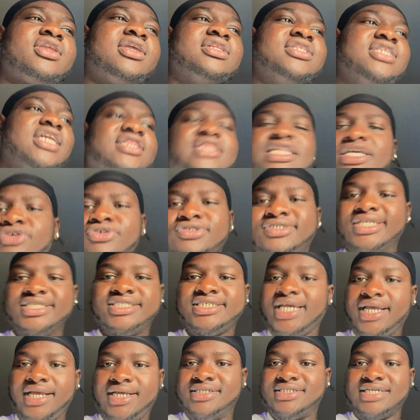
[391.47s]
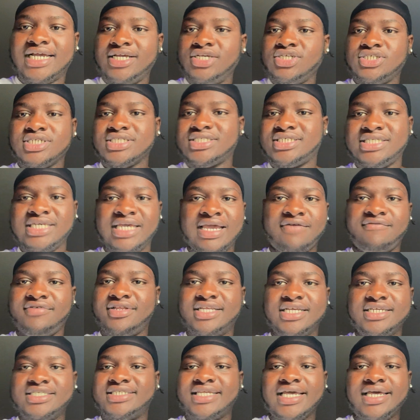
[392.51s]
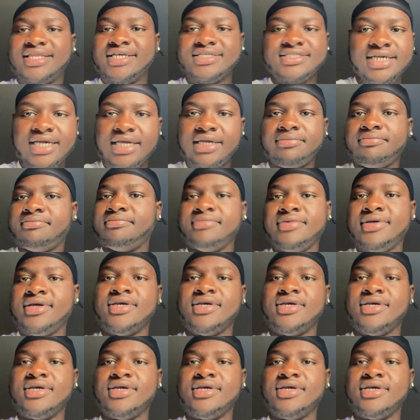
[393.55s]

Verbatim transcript: Nothing used to change. I used to see everything stay the same.